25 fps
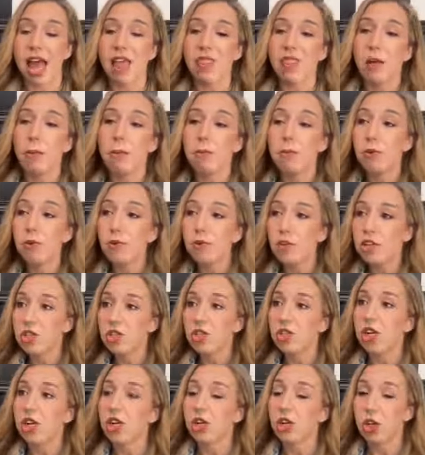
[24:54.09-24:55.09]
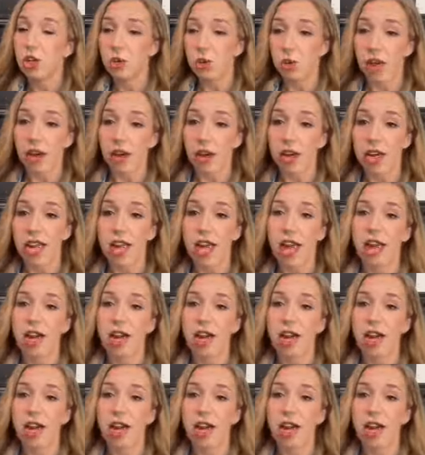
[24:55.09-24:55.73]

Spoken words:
and then move it to their new area.